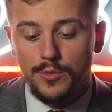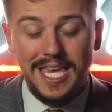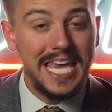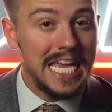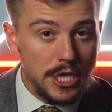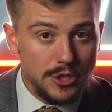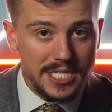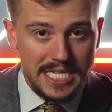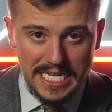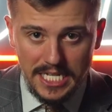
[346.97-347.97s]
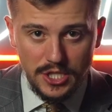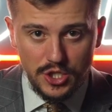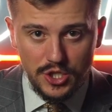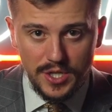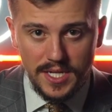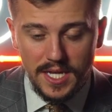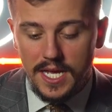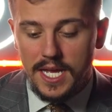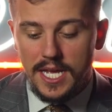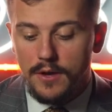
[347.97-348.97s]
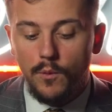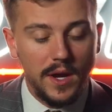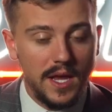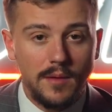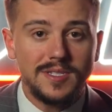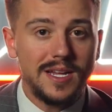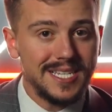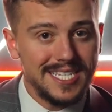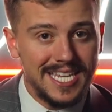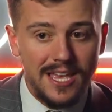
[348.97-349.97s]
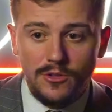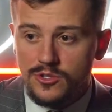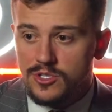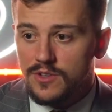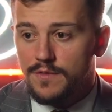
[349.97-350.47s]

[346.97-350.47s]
killers in that industry when it comes down to sales,